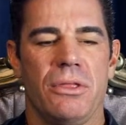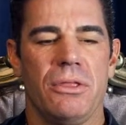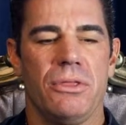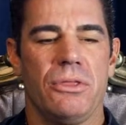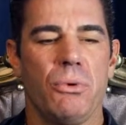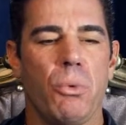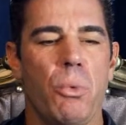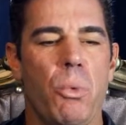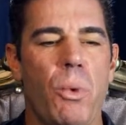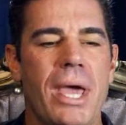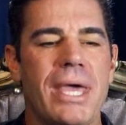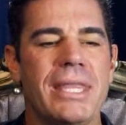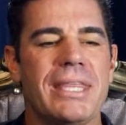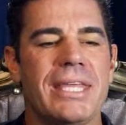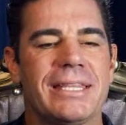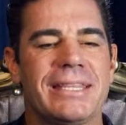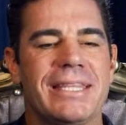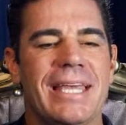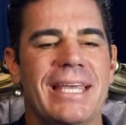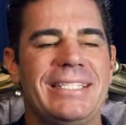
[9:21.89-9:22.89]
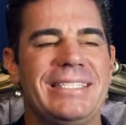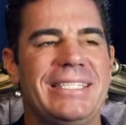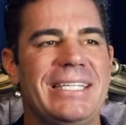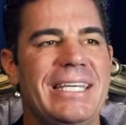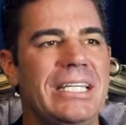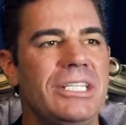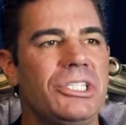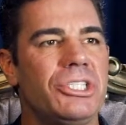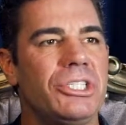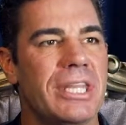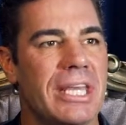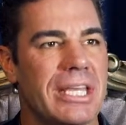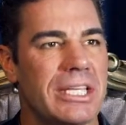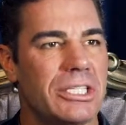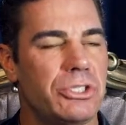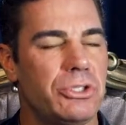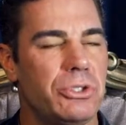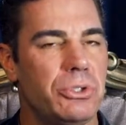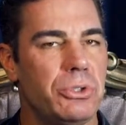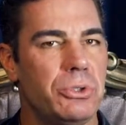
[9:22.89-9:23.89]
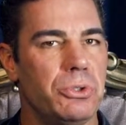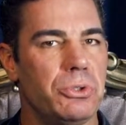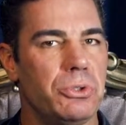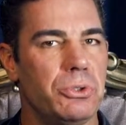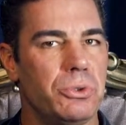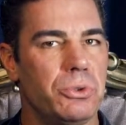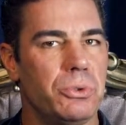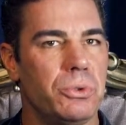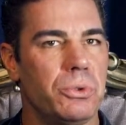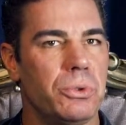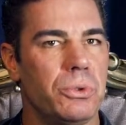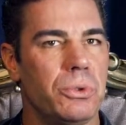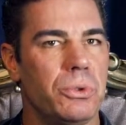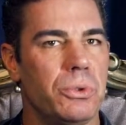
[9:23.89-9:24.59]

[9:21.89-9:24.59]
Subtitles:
the way that they teach things to you